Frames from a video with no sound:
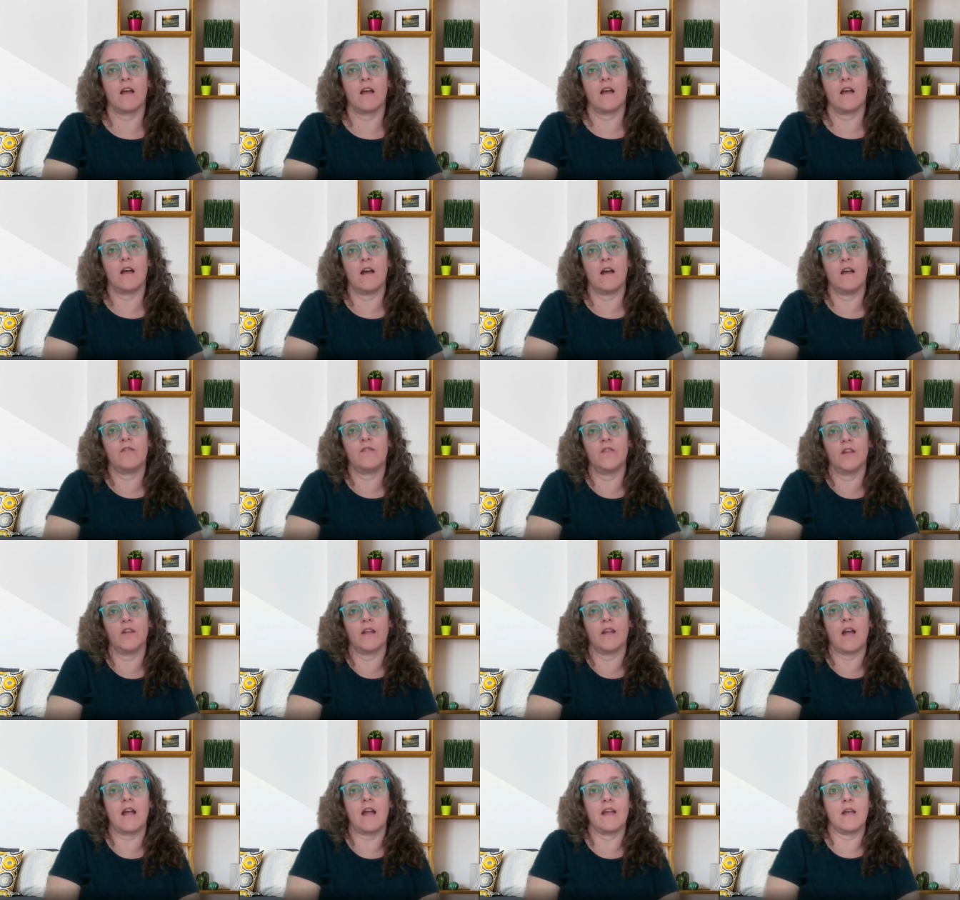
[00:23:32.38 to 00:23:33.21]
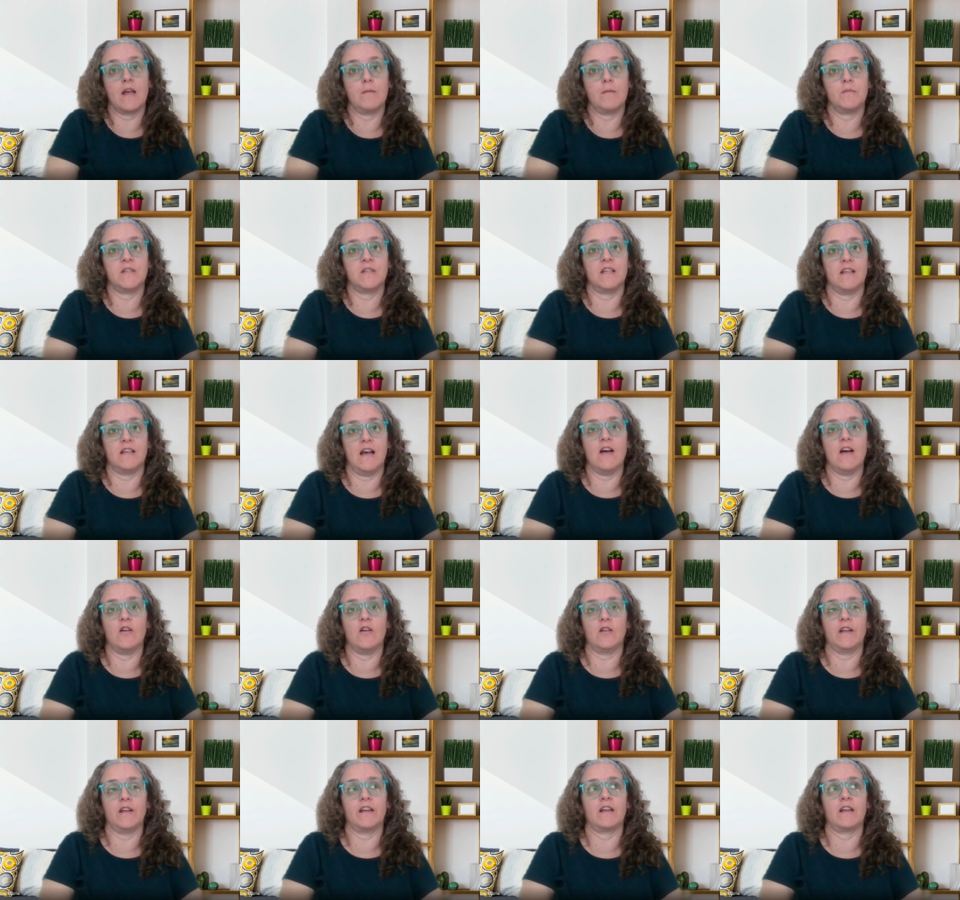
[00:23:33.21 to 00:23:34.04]
I feel like I emptied
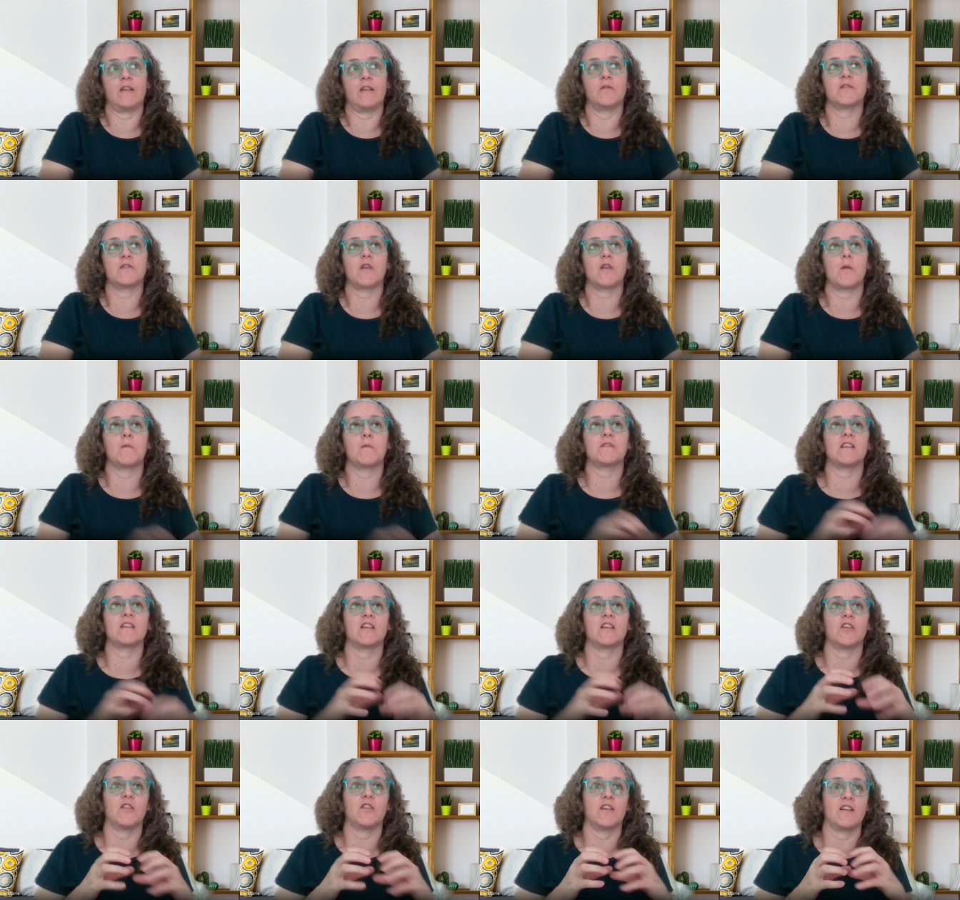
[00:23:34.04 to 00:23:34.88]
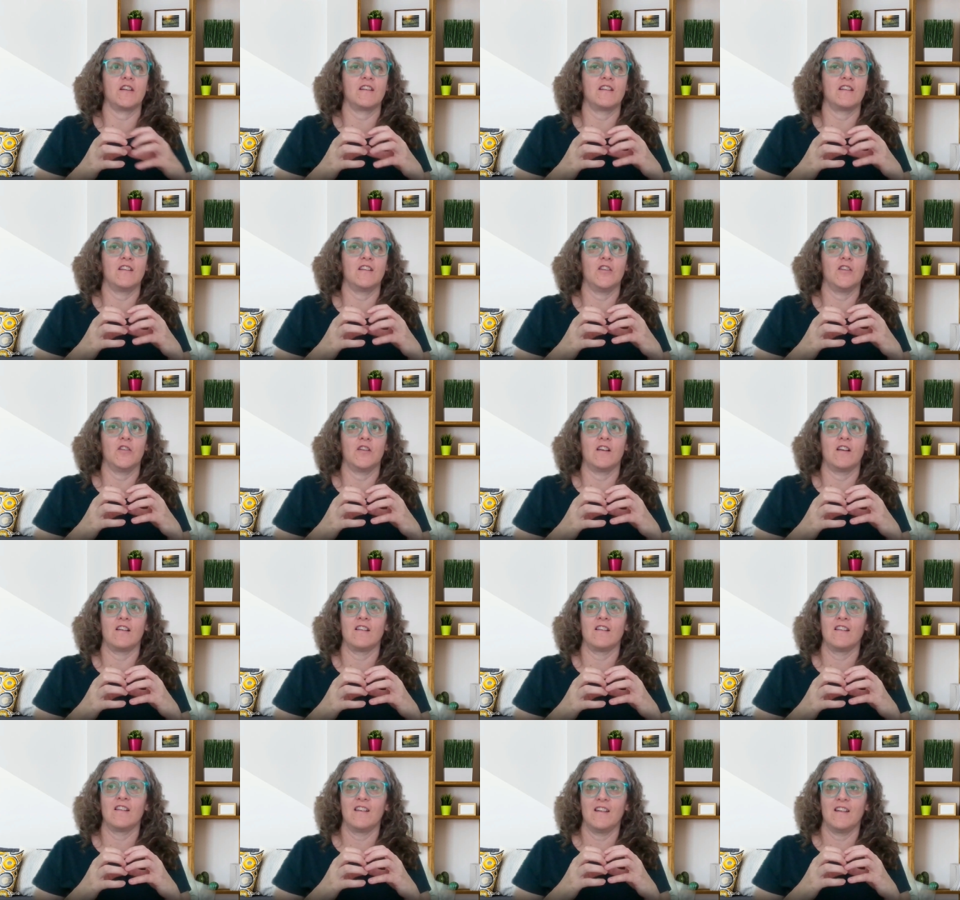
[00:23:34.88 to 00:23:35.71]
out. Like it was almost like you're in a